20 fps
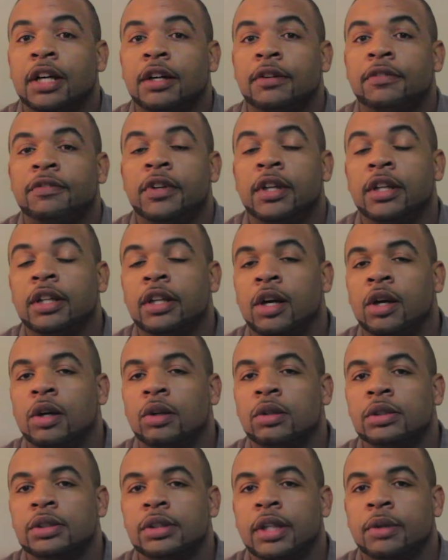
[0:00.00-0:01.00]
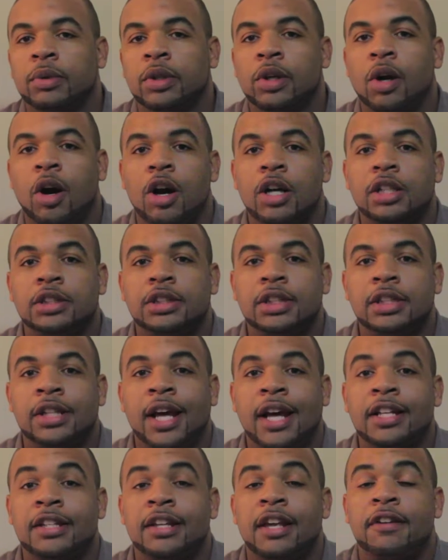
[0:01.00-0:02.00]
of videos in regards to the
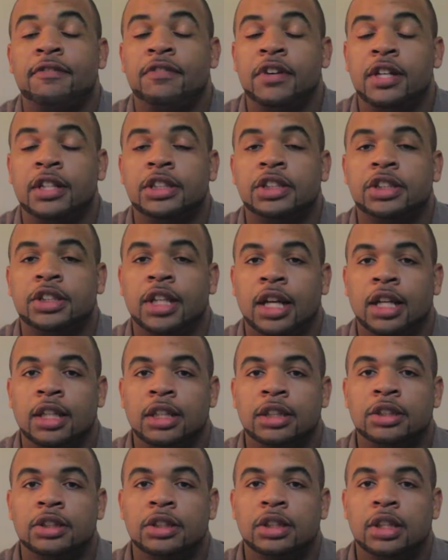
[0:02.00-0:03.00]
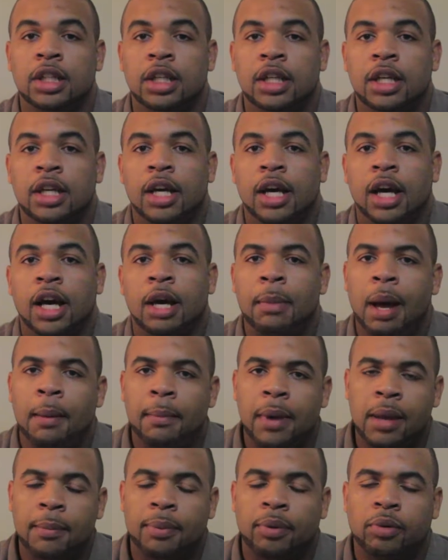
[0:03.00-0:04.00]
90-day fitness challenge. My
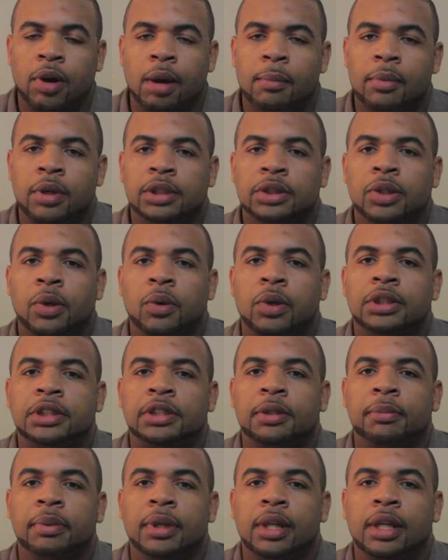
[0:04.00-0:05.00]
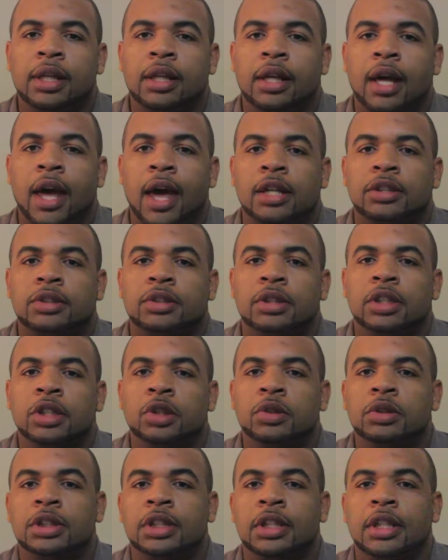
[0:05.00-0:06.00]
main parameter is going to be actually
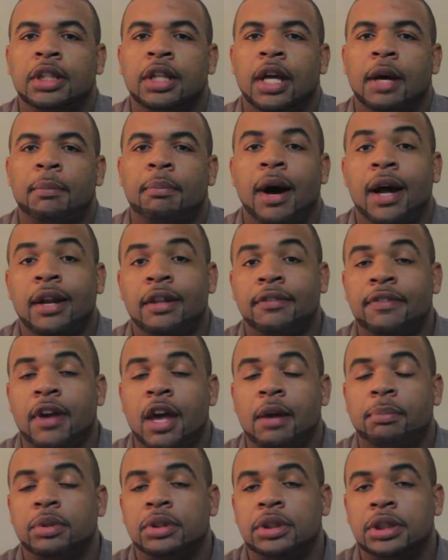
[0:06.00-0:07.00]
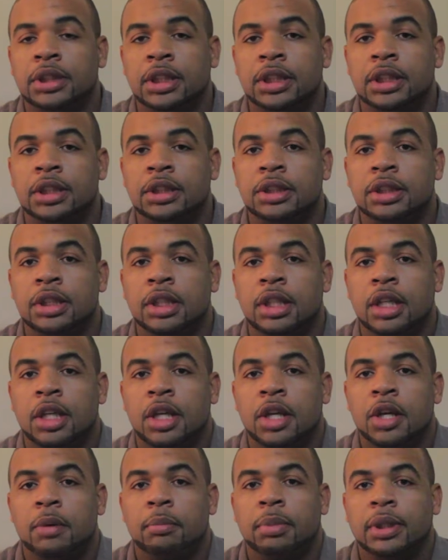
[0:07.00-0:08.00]
losing a body fat percentage.
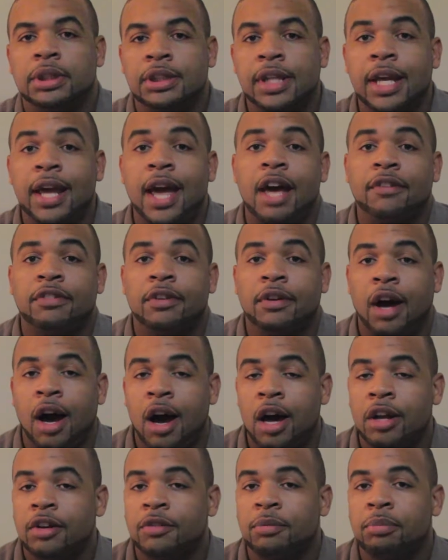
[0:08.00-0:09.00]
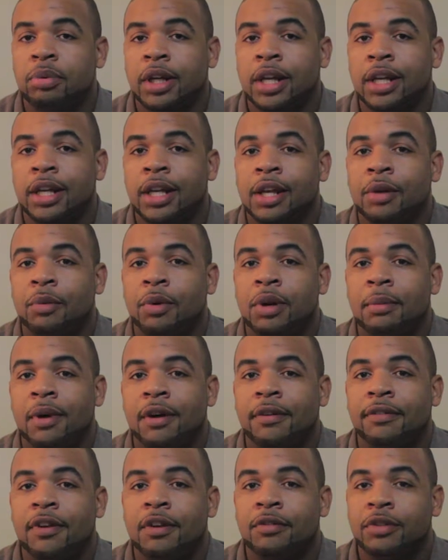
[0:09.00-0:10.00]
But today I have the honor of bringing in one of
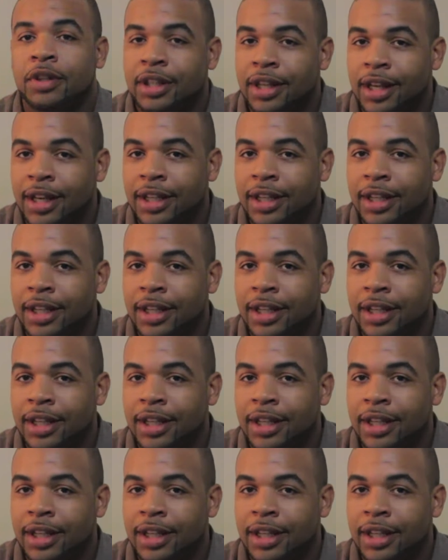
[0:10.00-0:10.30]
my favorite